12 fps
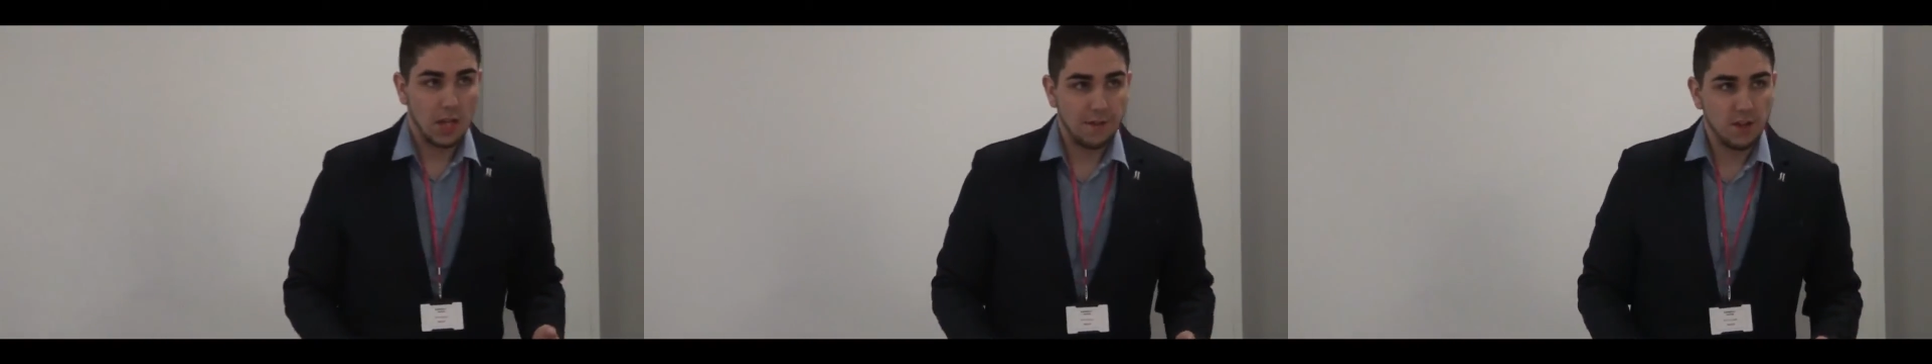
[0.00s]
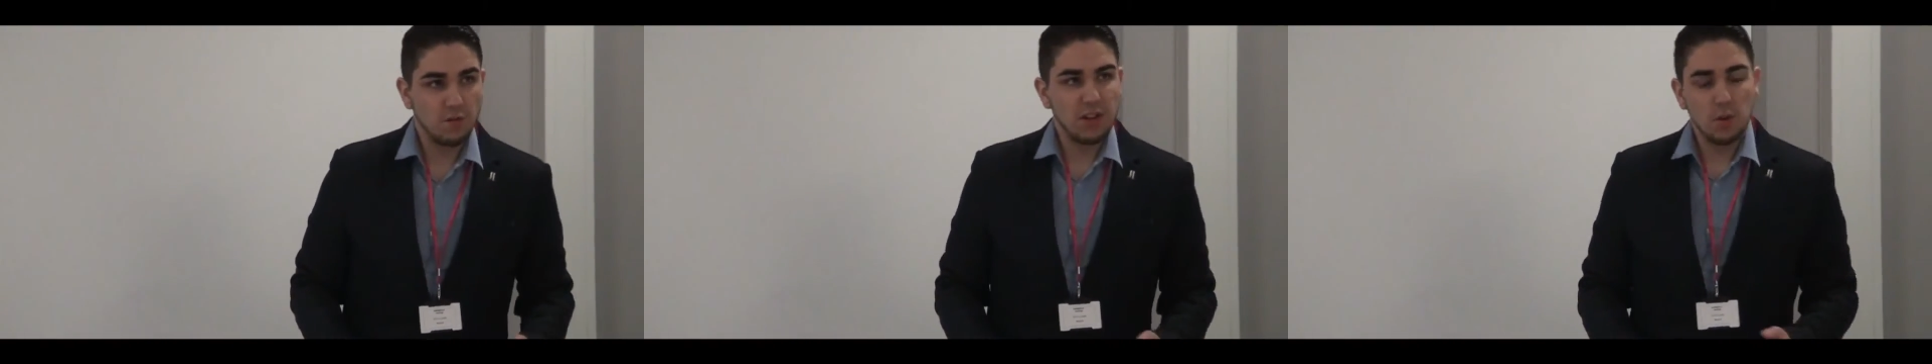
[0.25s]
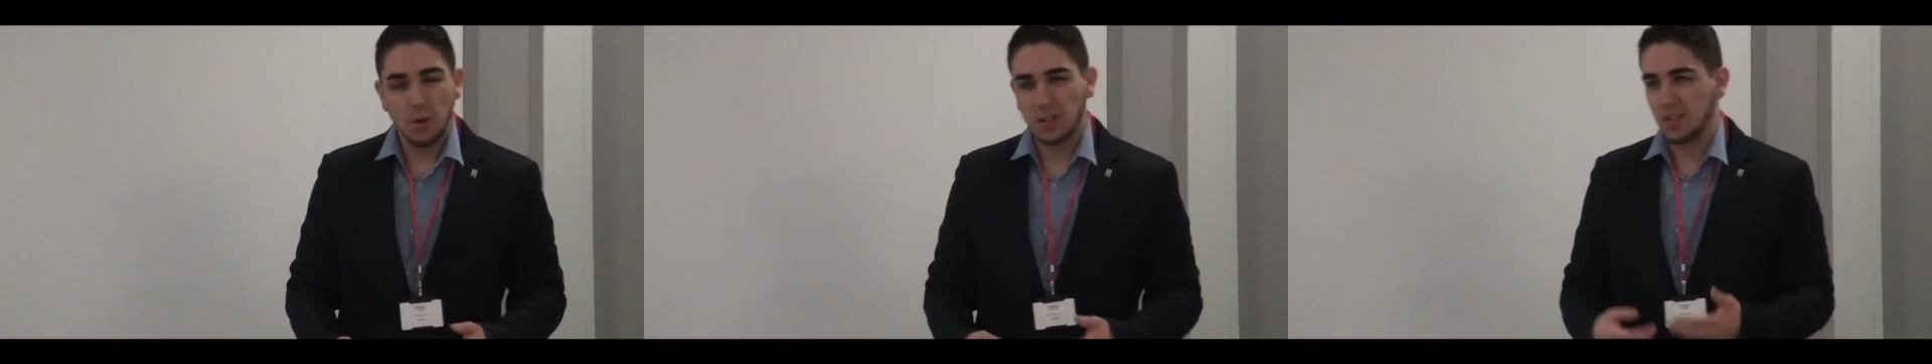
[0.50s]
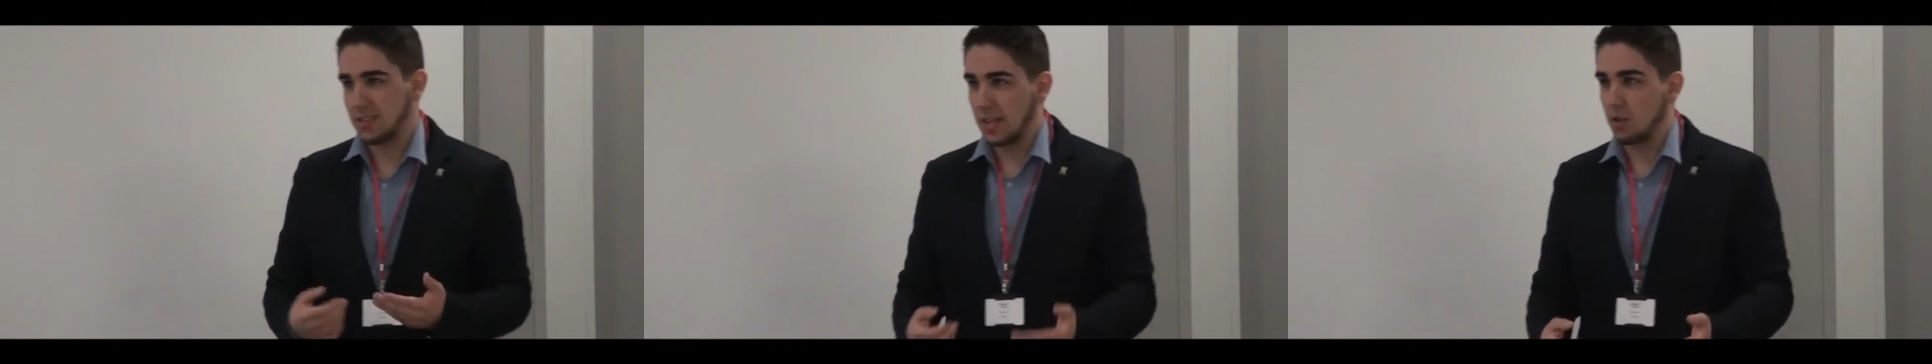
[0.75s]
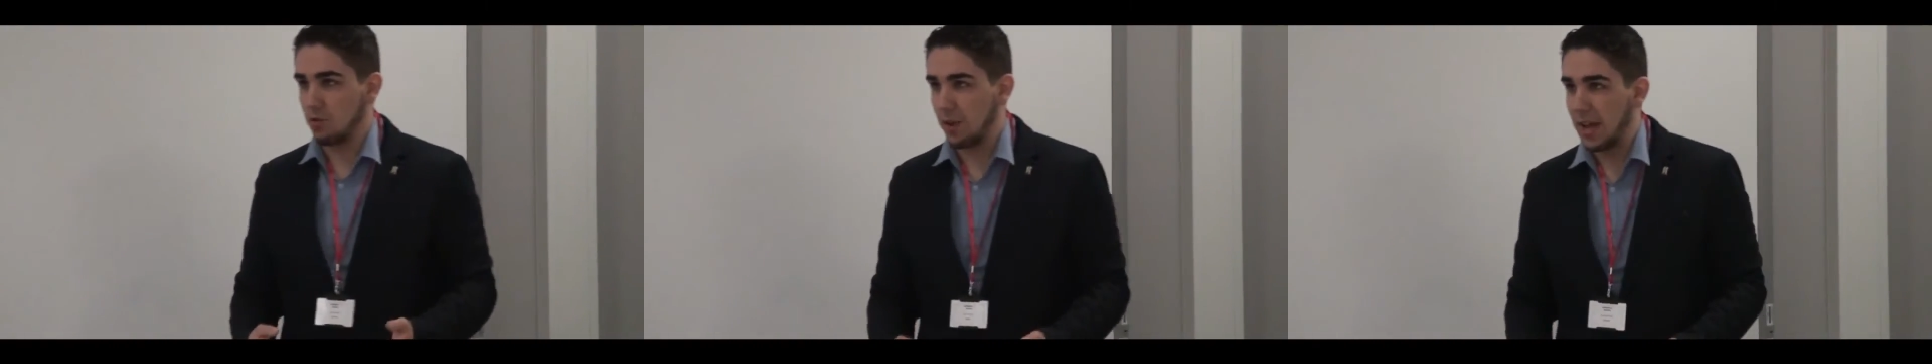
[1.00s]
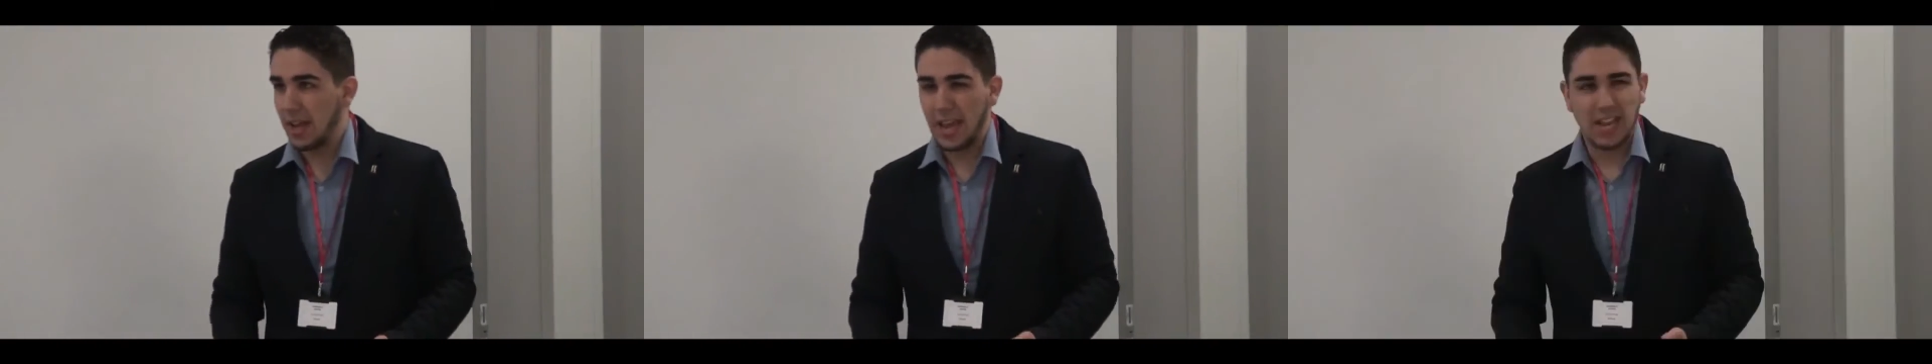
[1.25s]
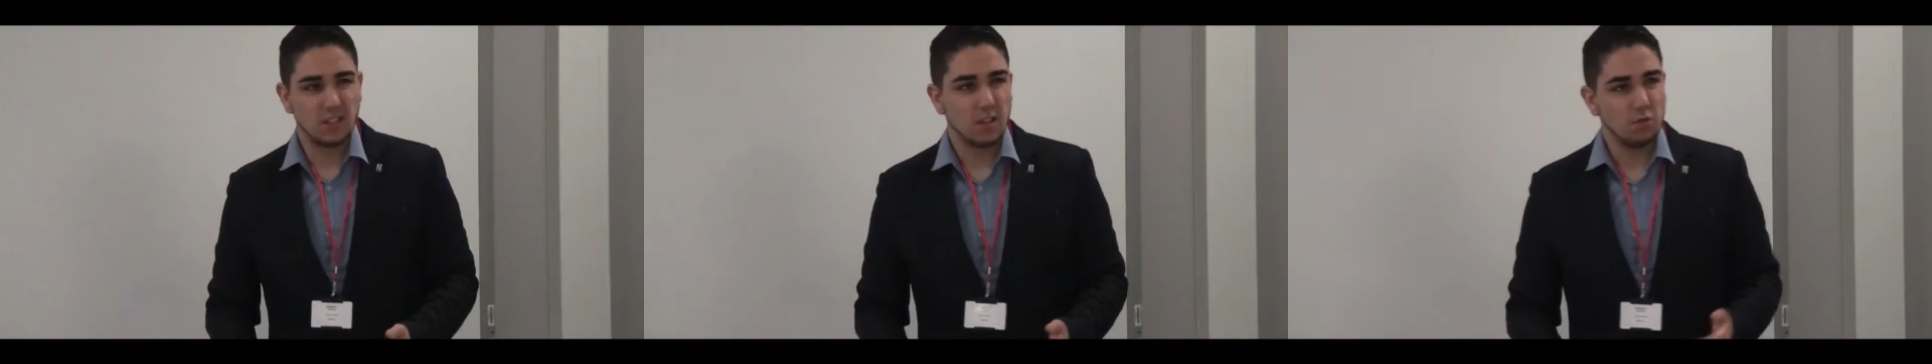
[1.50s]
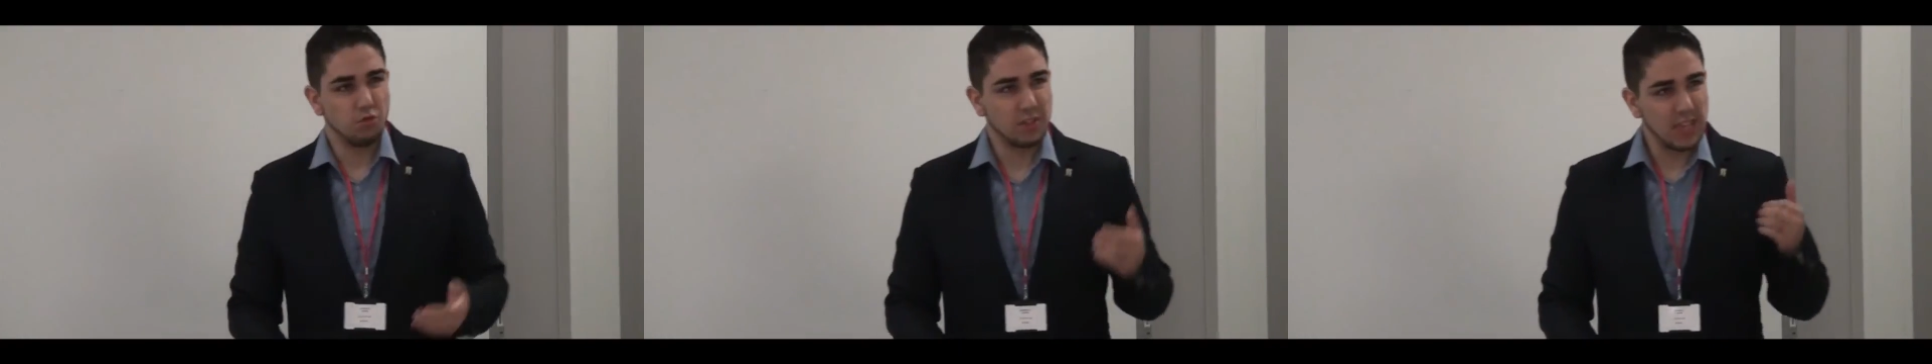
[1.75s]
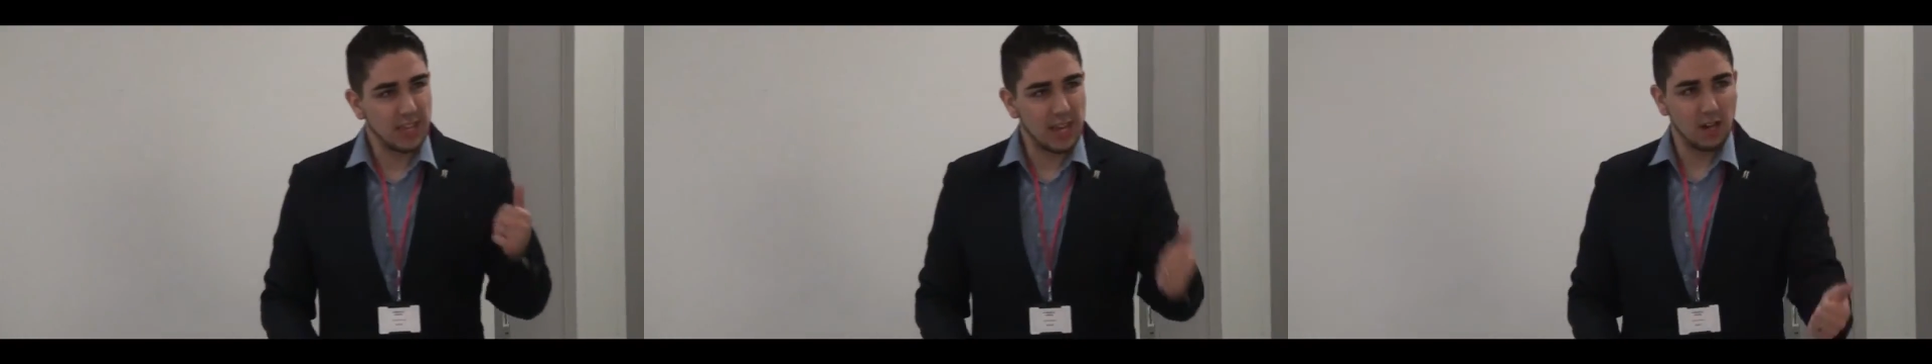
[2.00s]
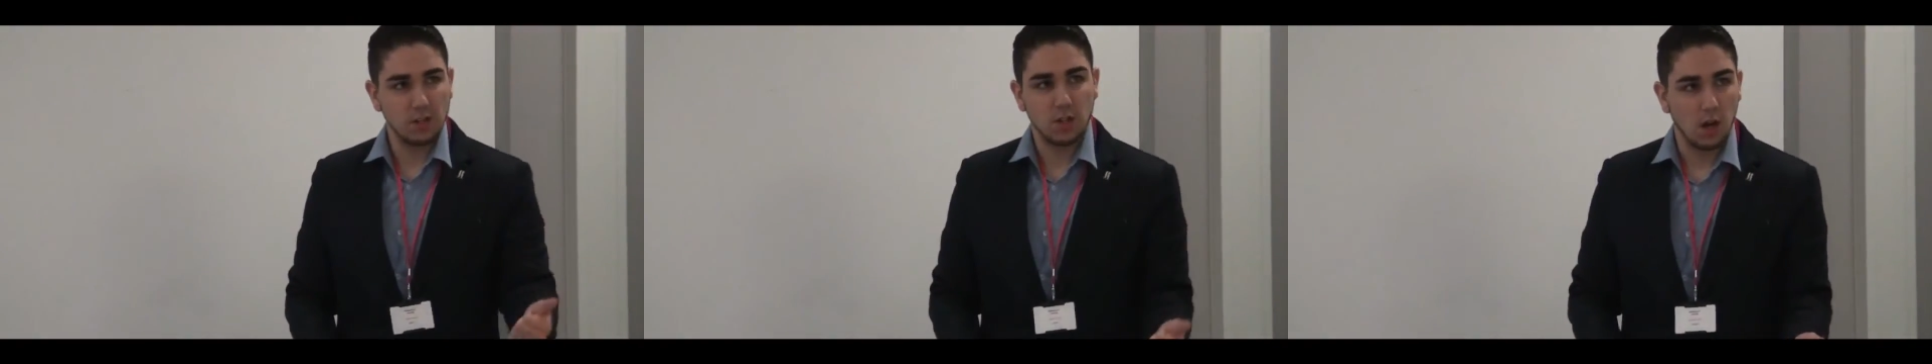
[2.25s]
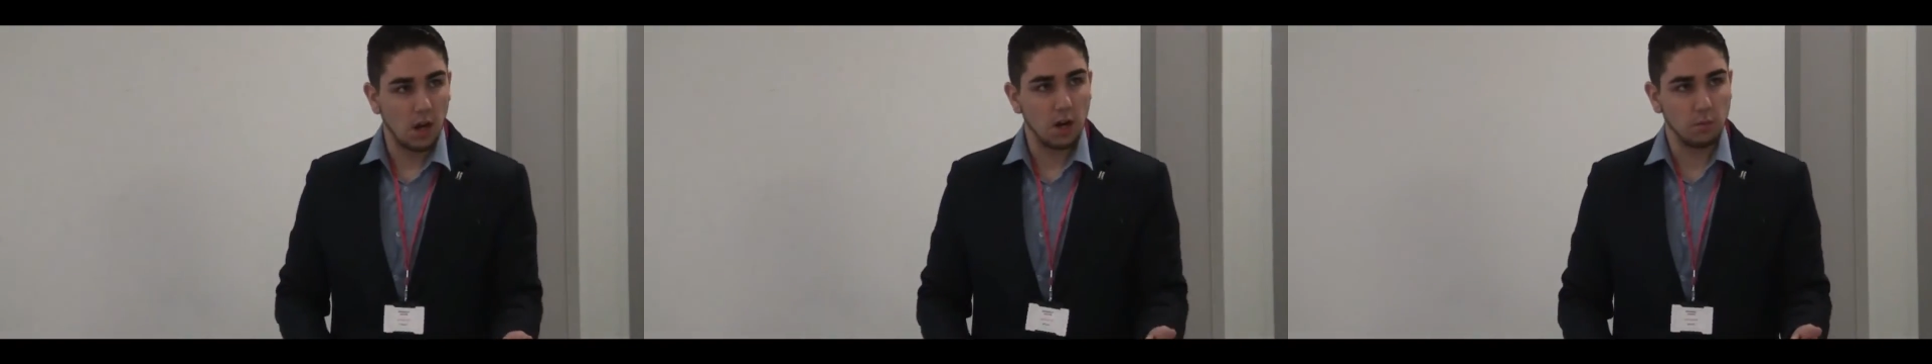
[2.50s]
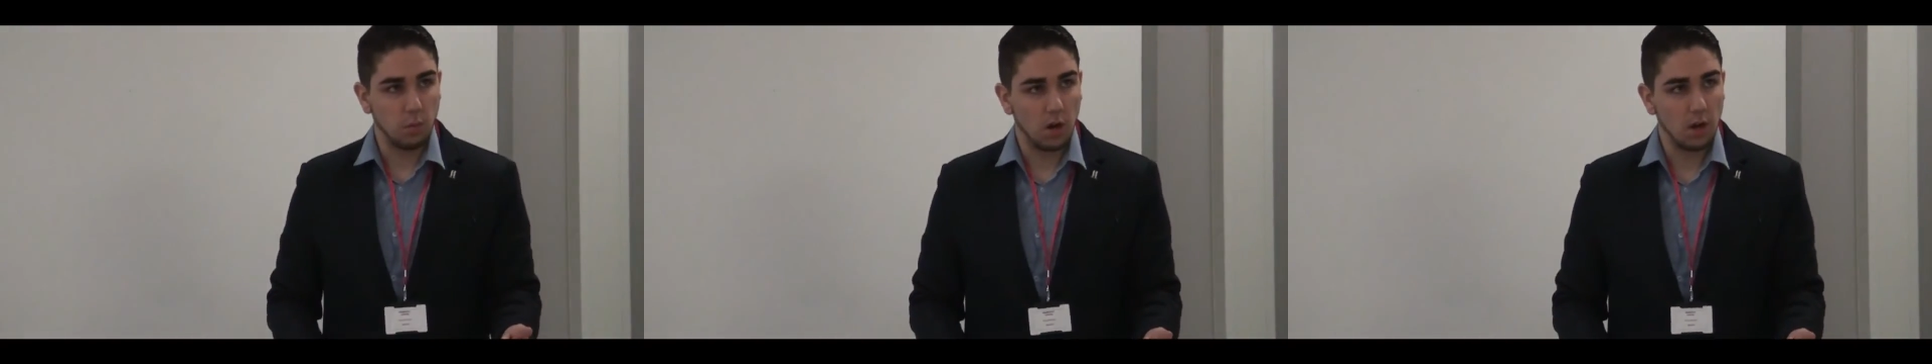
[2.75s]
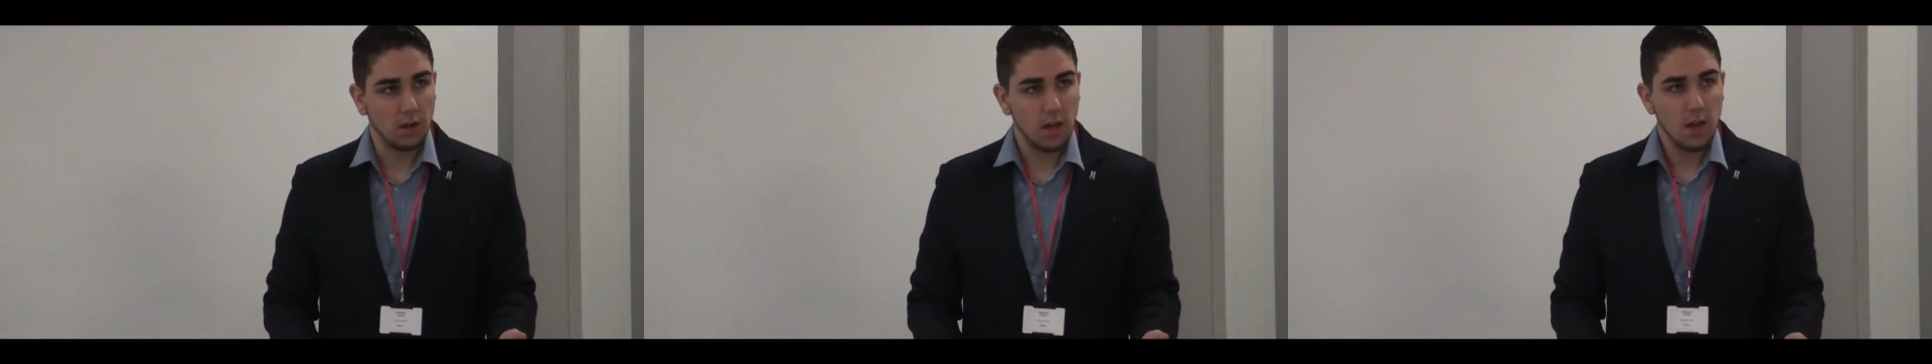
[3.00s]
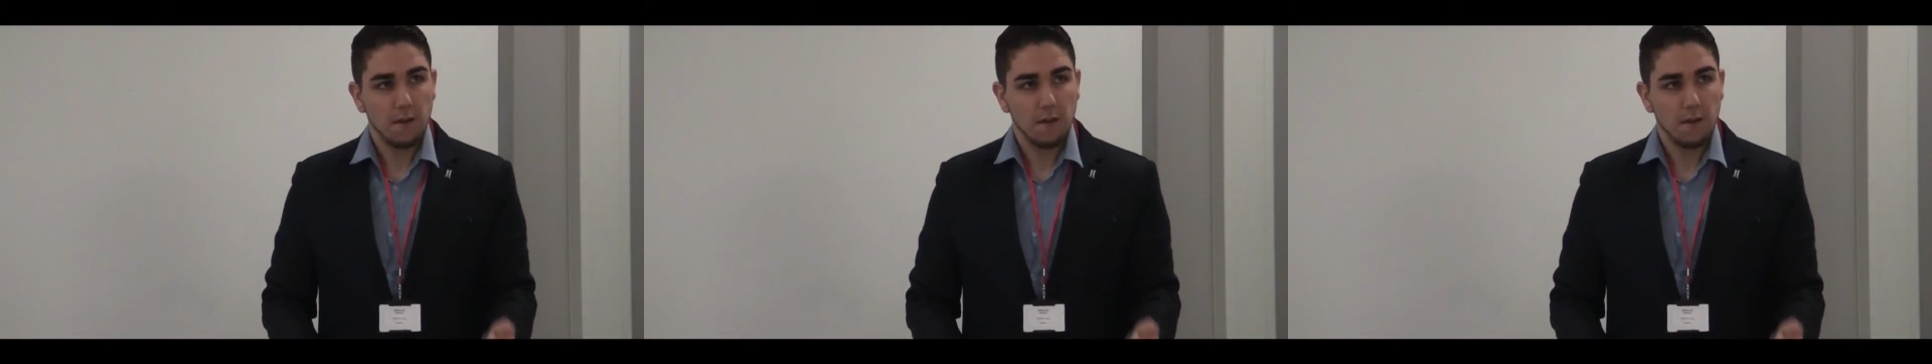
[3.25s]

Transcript: If you really want the secret, it's ridiculous hard work,